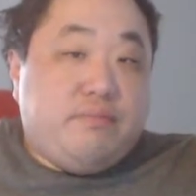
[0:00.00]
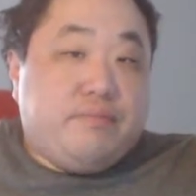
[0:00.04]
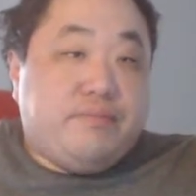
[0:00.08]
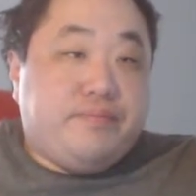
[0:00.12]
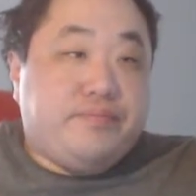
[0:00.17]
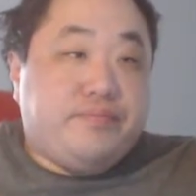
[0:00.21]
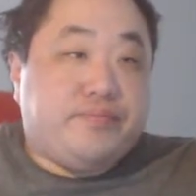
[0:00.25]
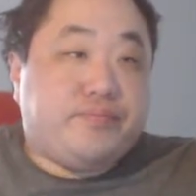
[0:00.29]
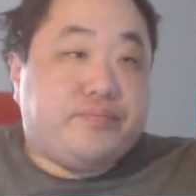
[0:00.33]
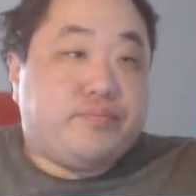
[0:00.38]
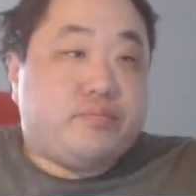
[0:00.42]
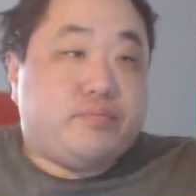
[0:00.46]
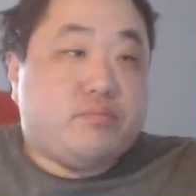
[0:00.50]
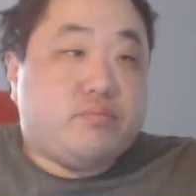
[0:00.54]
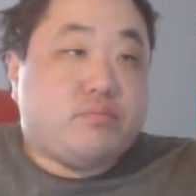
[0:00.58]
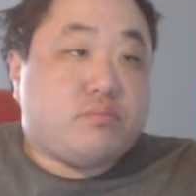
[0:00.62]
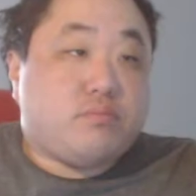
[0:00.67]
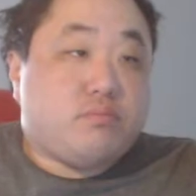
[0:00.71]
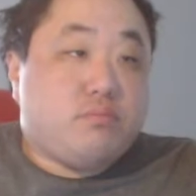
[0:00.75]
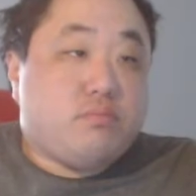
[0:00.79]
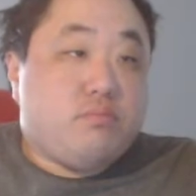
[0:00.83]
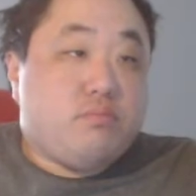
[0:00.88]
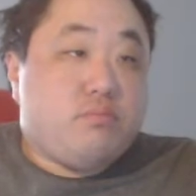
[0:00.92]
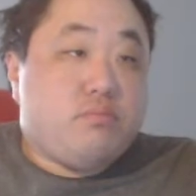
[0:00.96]

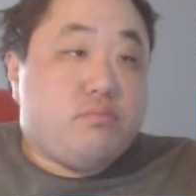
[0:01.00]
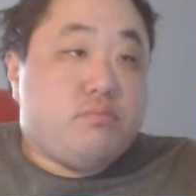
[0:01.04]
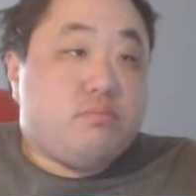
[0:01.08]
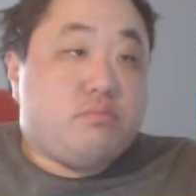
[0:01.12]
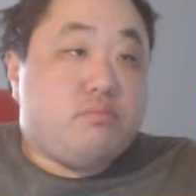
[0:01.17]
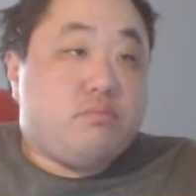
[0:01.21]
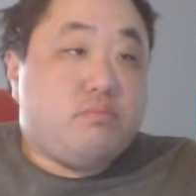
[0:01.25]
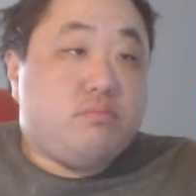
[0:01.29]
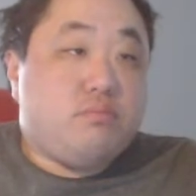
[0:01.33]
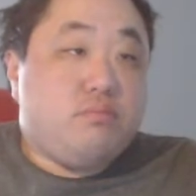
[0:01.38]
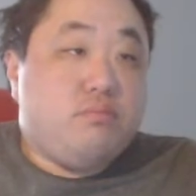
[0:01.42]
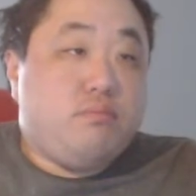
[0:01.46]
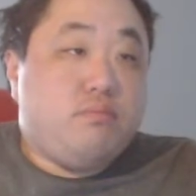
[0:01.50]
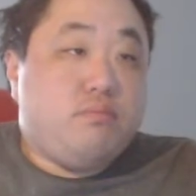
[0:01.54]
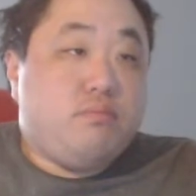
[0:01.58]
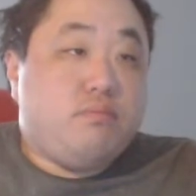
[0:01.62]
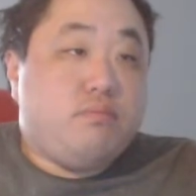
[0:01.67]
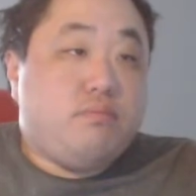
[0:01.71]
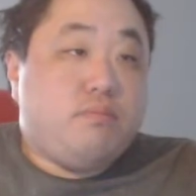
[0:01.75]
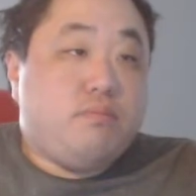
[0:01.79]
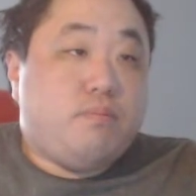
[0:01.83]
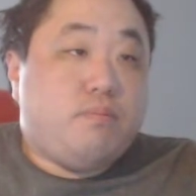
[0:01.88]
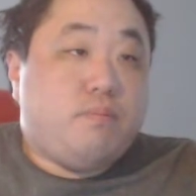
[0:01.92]
Nothing is said.